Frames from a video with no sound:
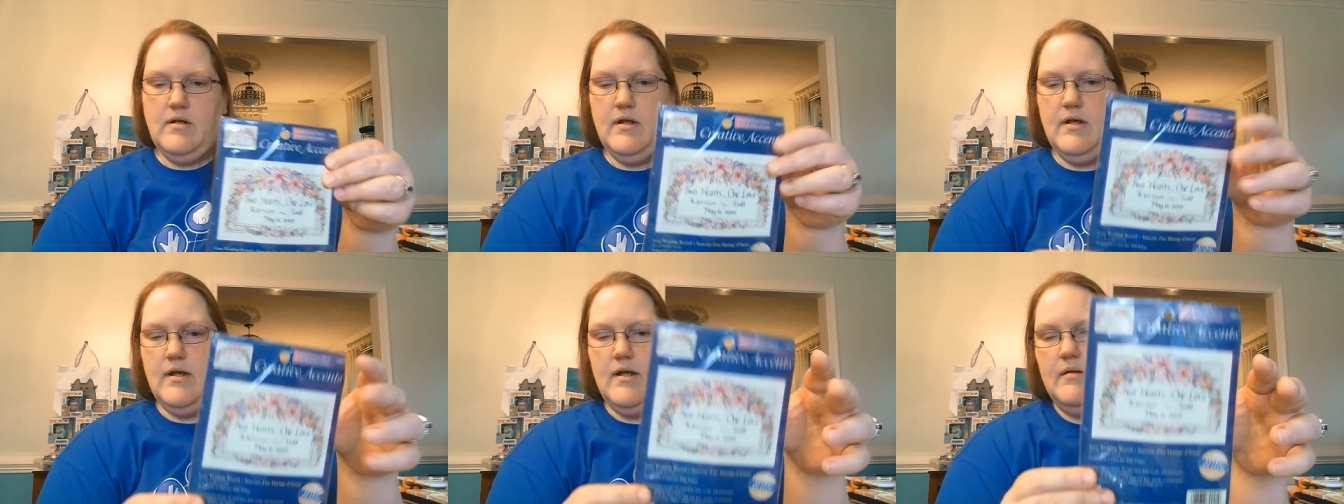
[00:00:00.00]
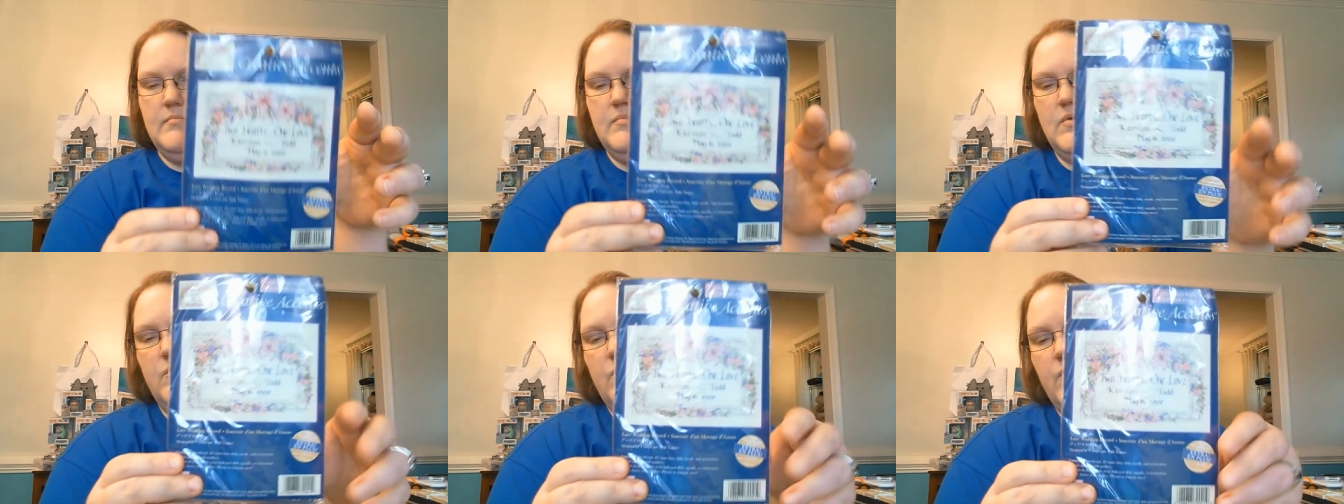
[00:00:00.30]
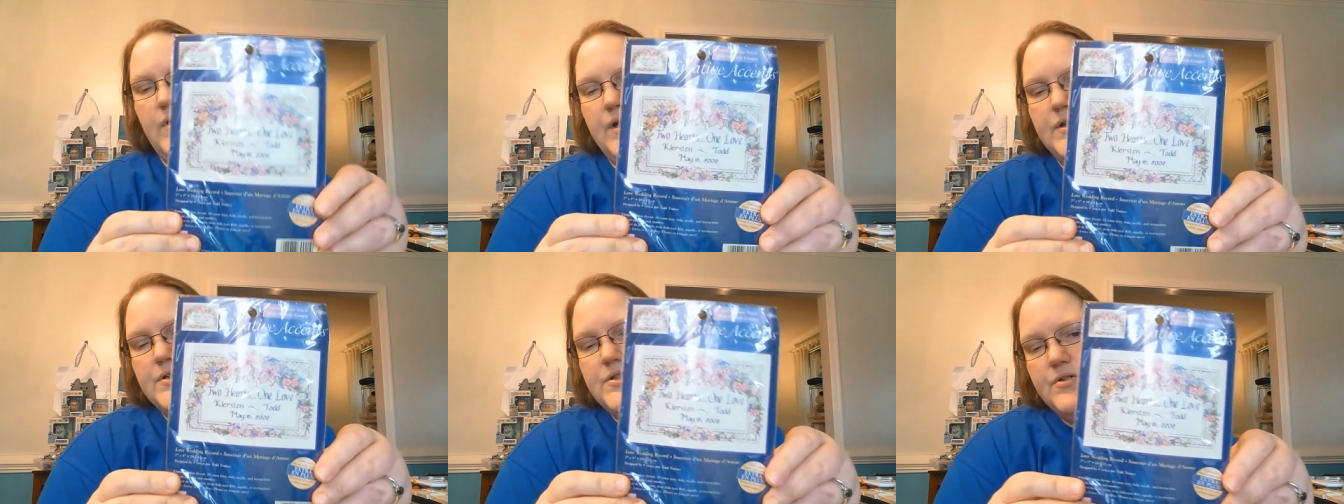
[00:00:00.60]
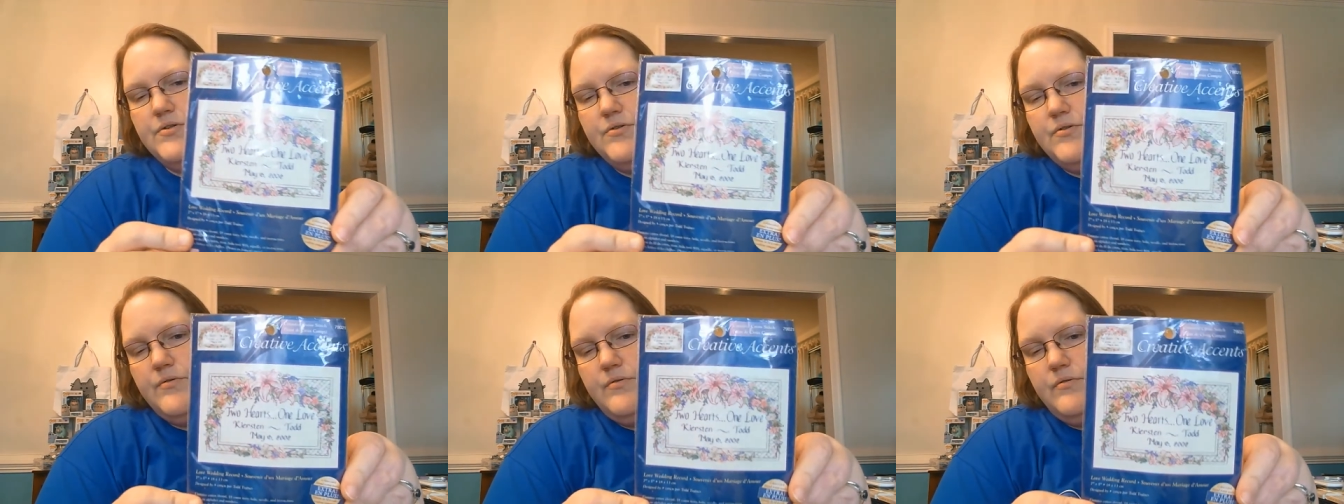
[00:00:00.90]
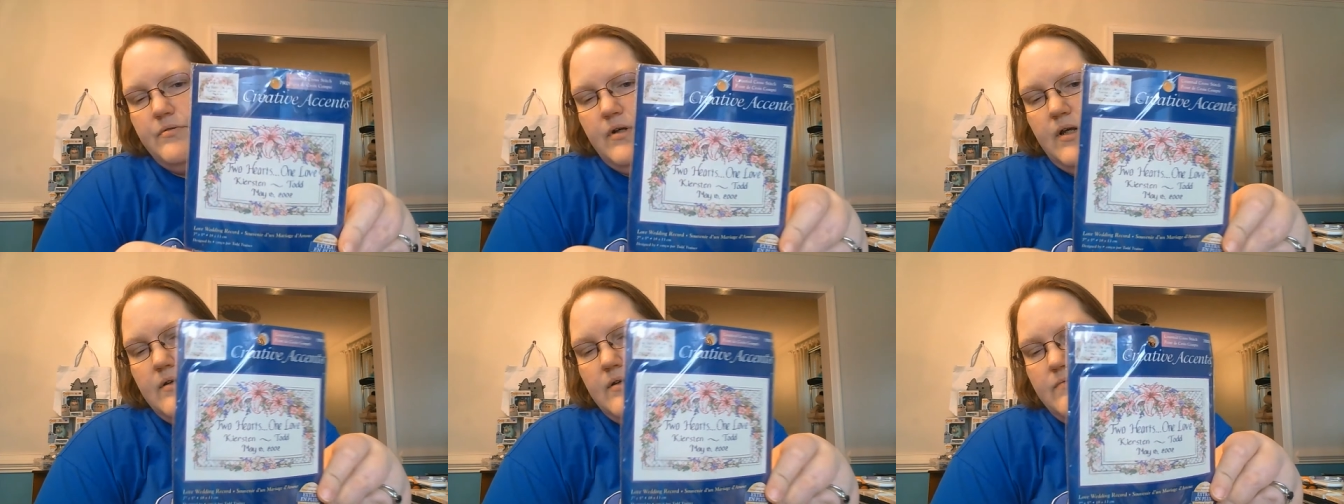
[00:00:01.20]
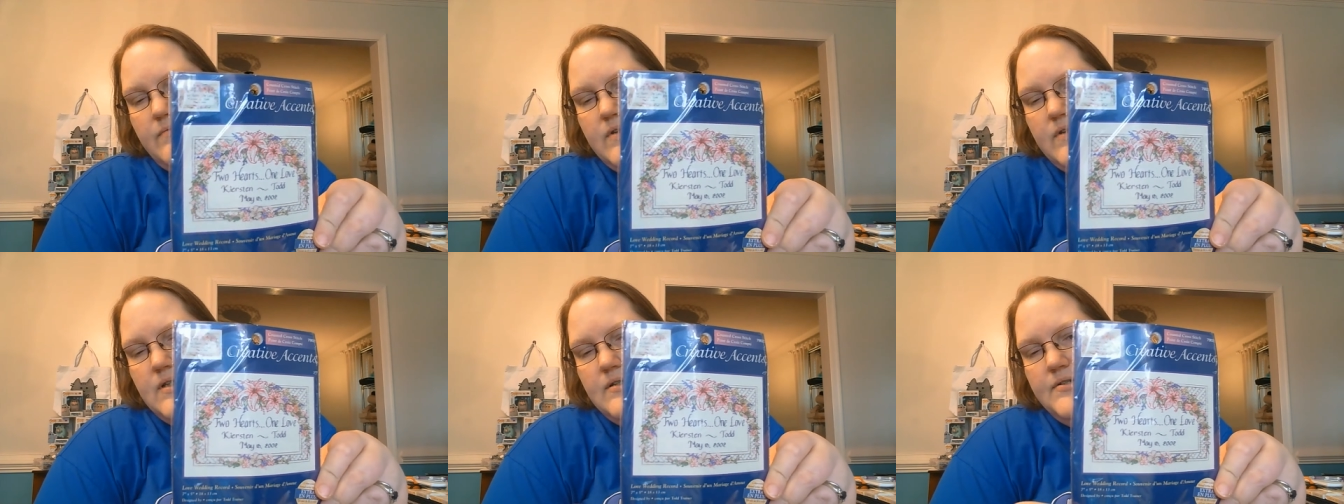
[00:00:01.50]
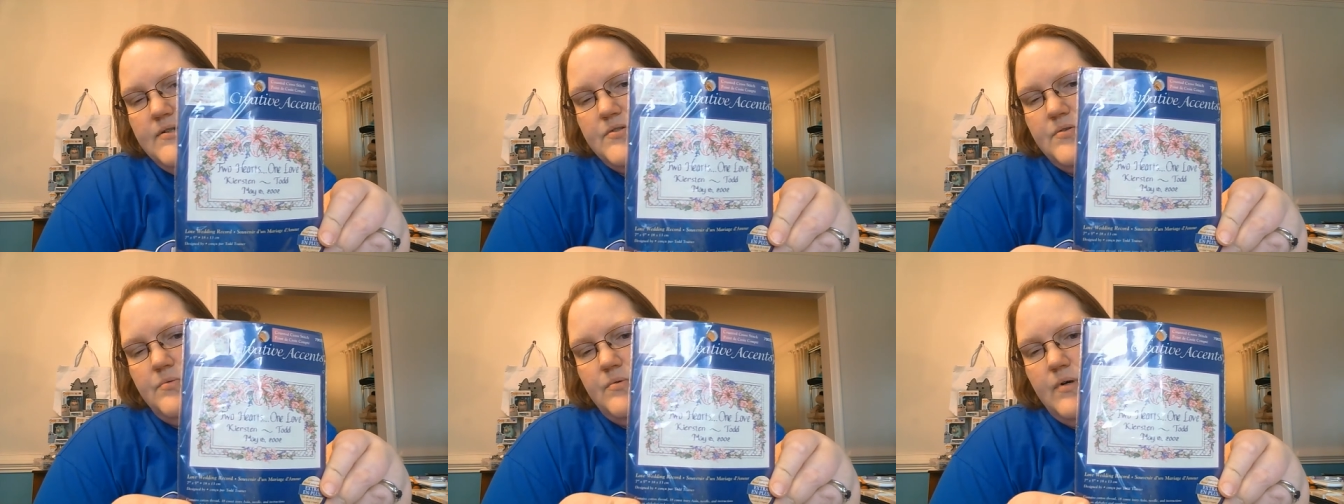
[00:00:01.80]
am going to give
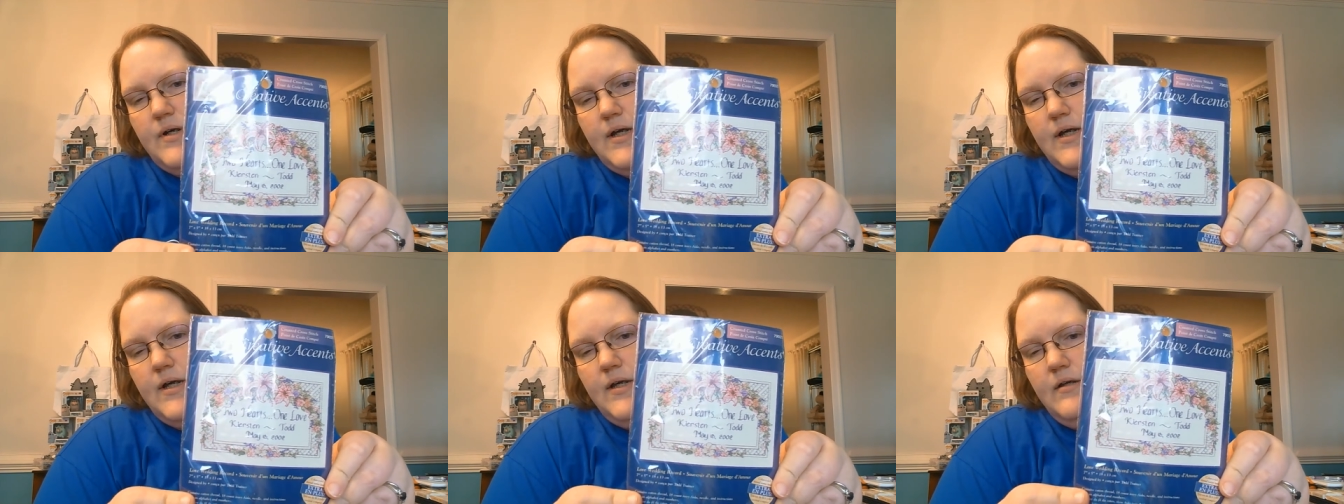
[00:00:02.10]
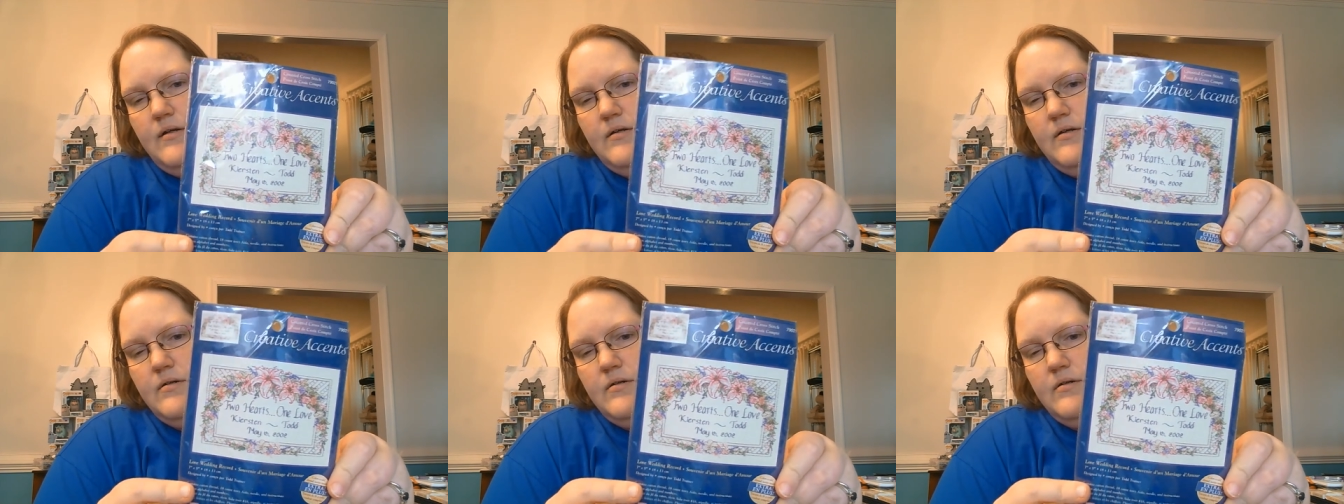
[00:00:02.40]
this away